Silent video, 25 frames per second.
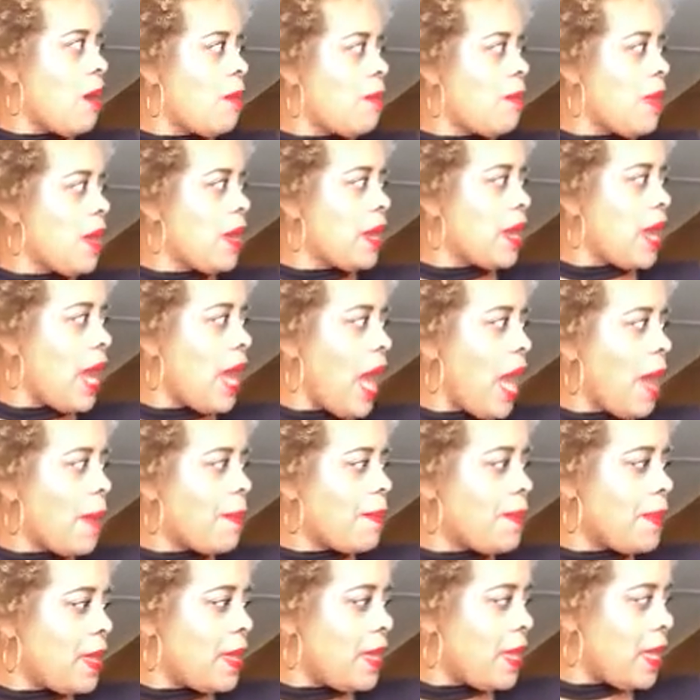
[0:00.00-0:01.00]
A
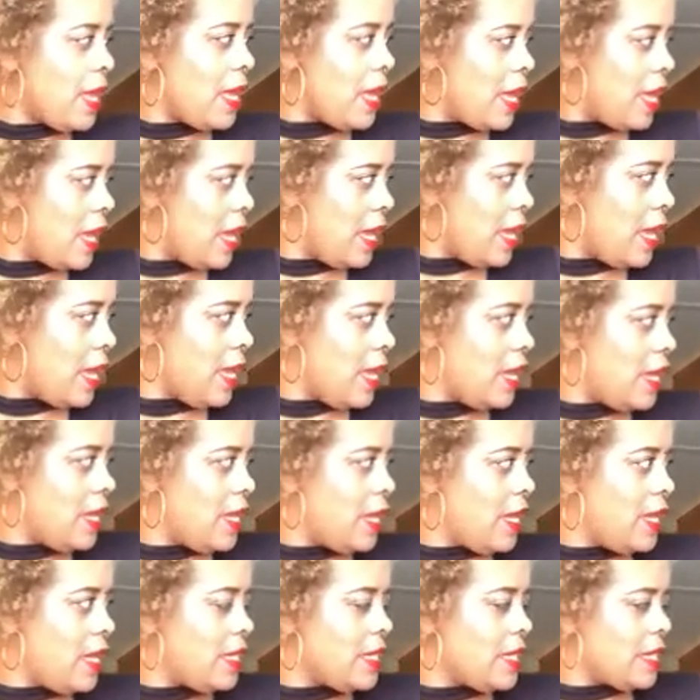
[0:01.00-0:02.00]
copy
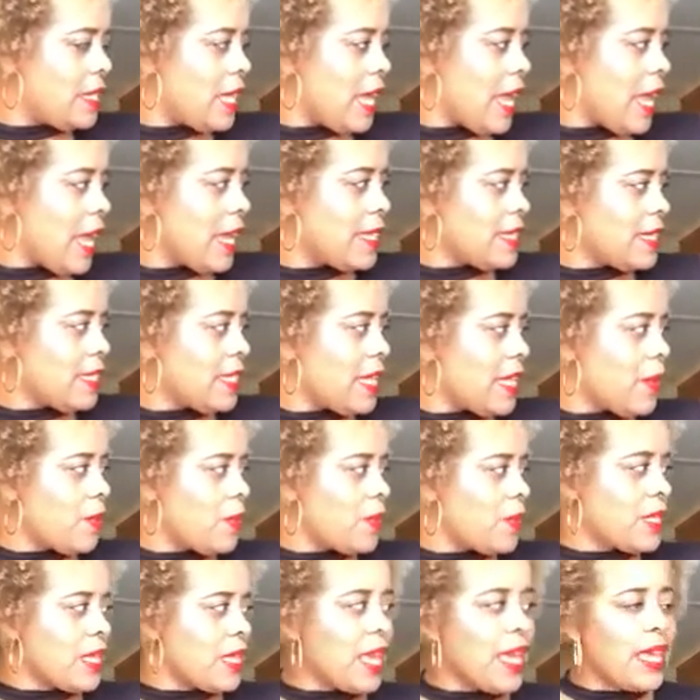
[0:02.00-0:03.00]
in a text
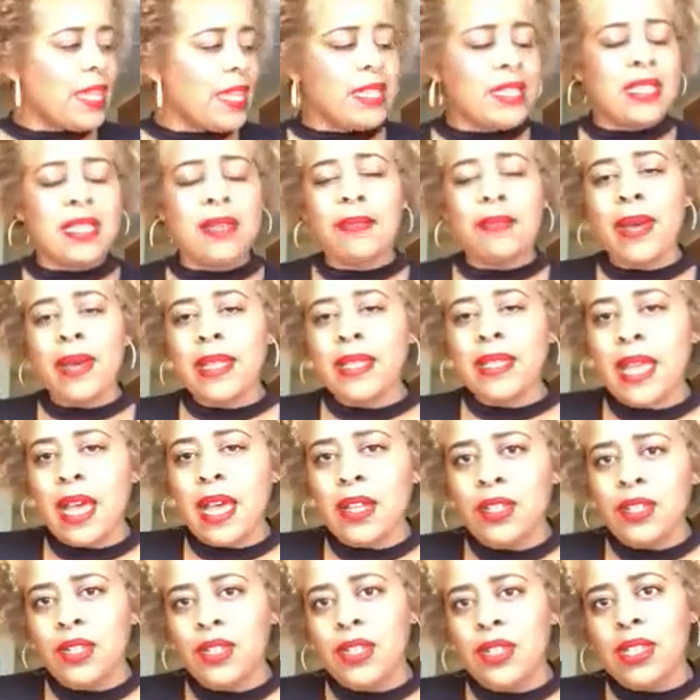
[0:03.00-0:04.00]
that was edited by
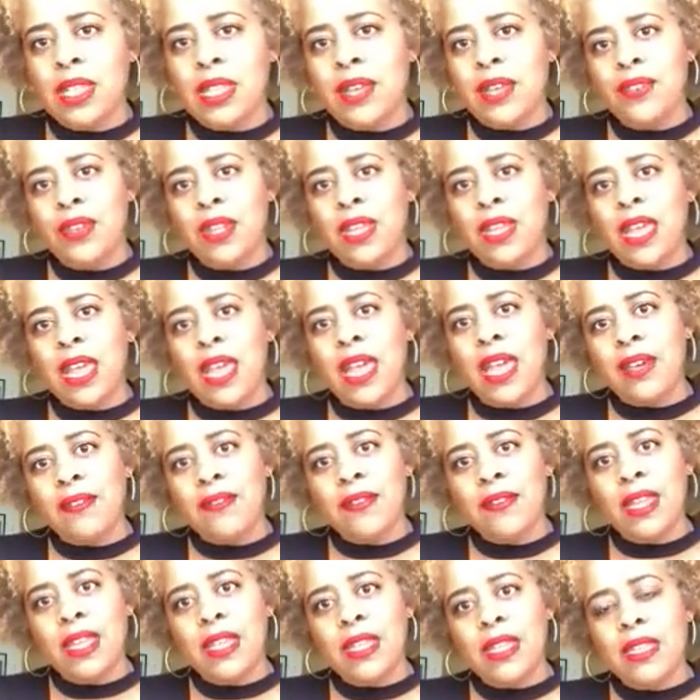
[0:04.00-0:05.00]
Dr. Stephanie
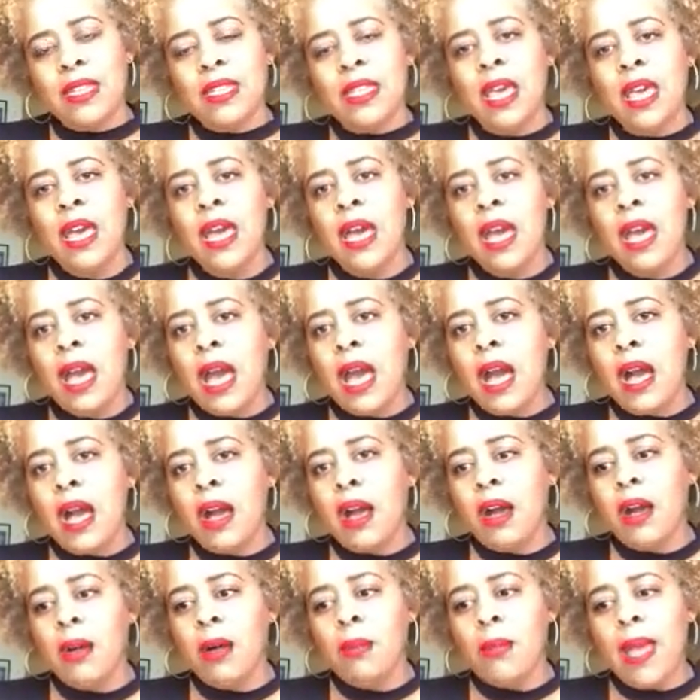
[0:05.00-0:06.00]
Evans
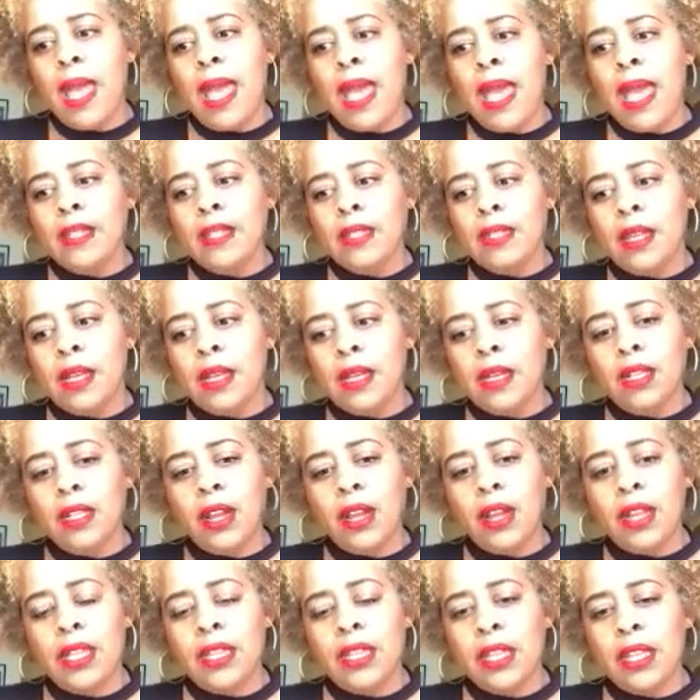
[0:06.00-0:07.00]
at Clark
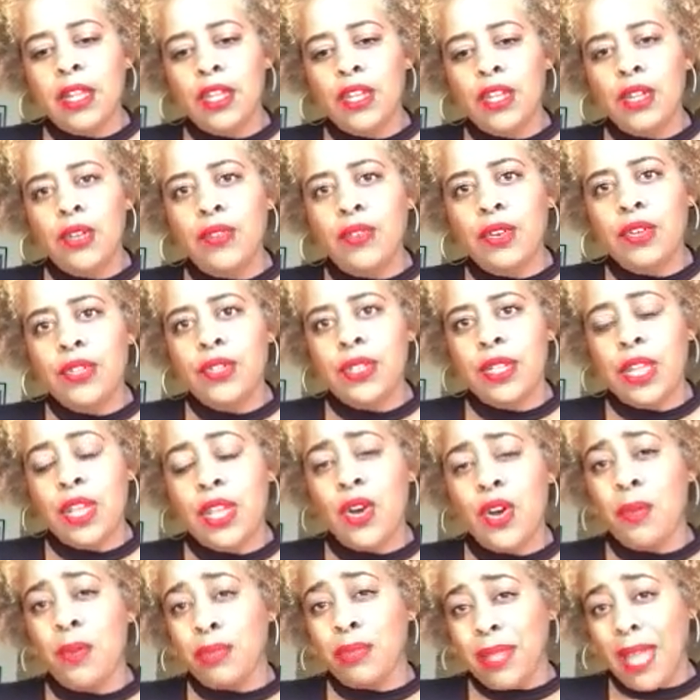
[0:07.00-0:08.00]
Atlanta University on
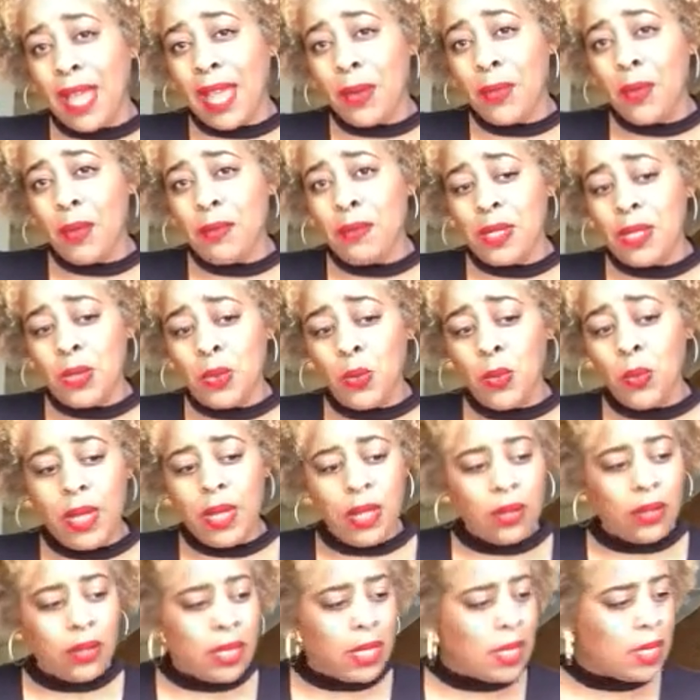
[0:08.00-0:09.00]
Black women's
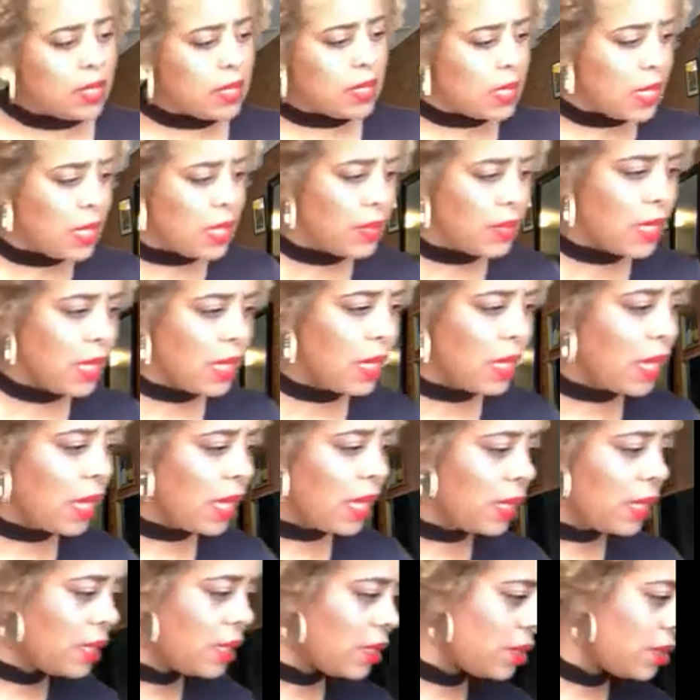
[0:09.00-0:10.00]
wellness. I think I
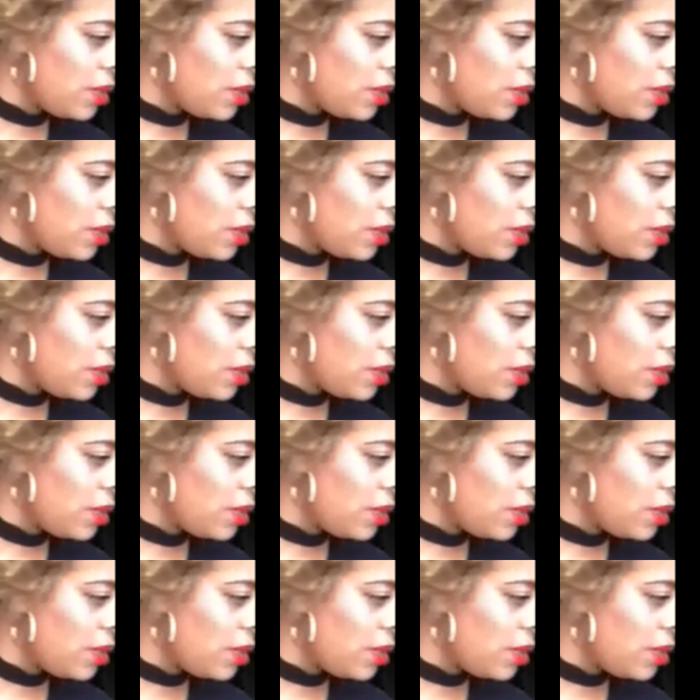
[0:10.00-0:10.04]
do.